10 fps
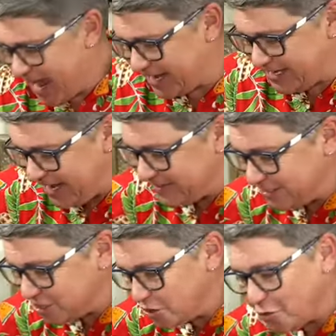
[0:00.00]
And yet
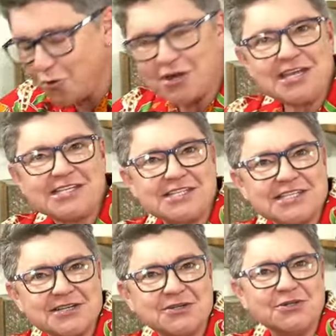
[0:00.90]
this lawn is
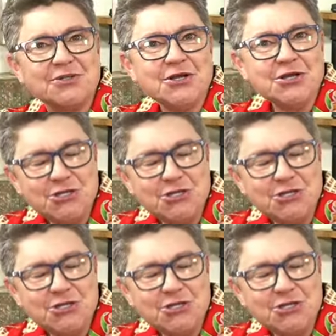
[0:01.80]
still